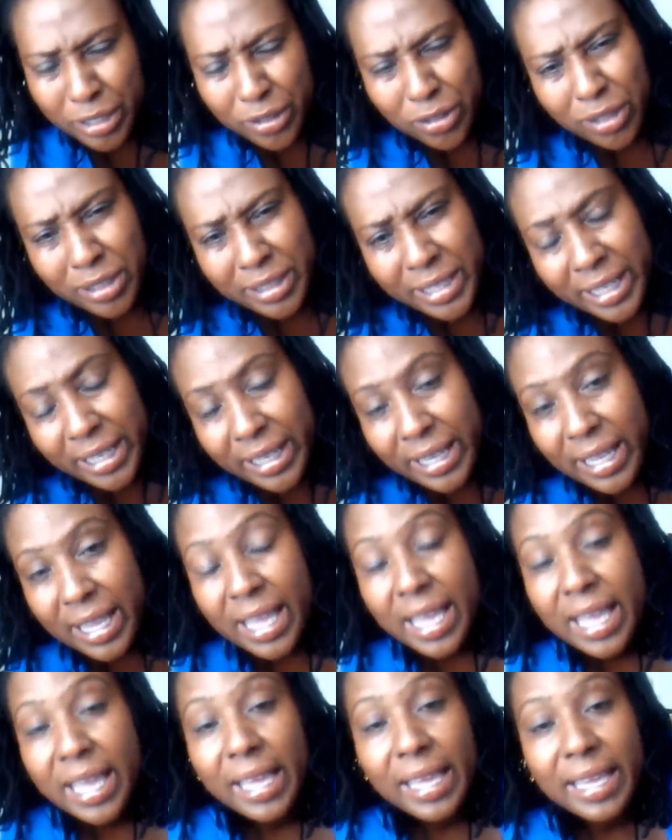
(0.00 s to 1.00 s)
So tell
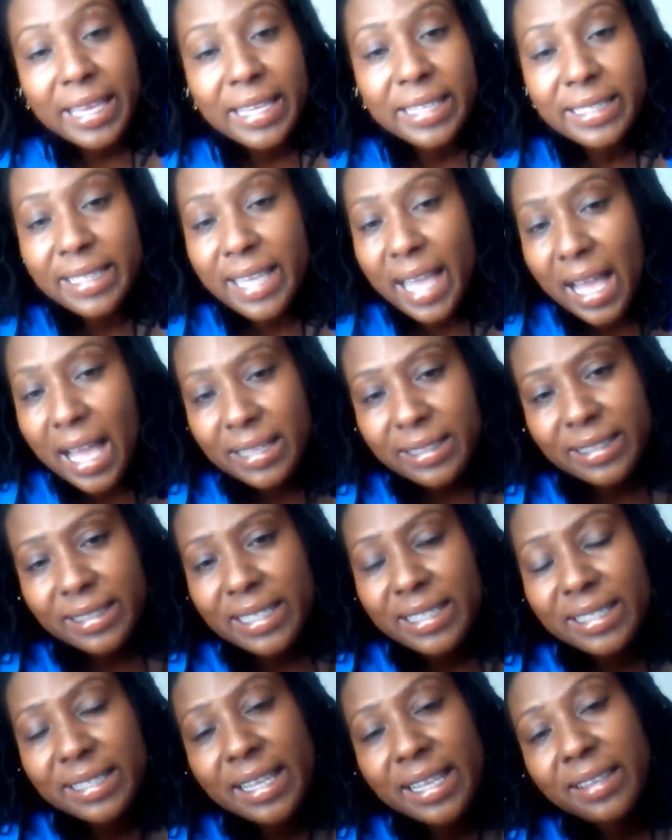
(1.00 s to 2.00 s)
easy
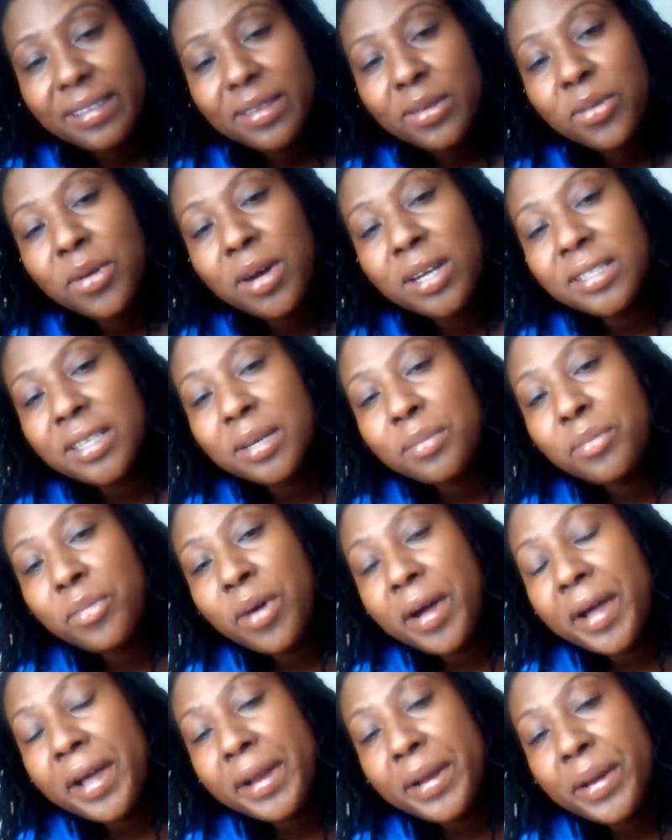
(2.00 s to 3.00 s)
access, let the water
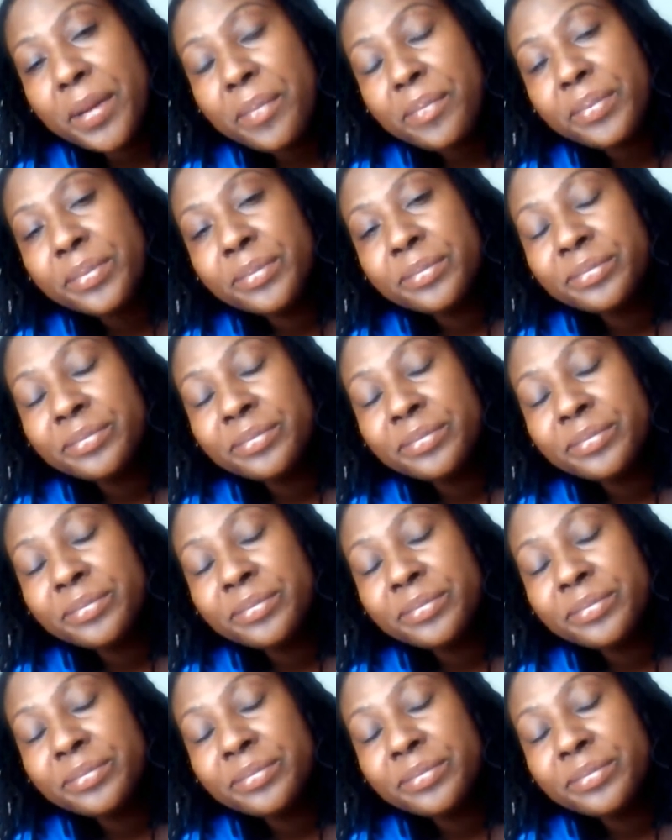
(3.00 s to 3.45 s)
boil up,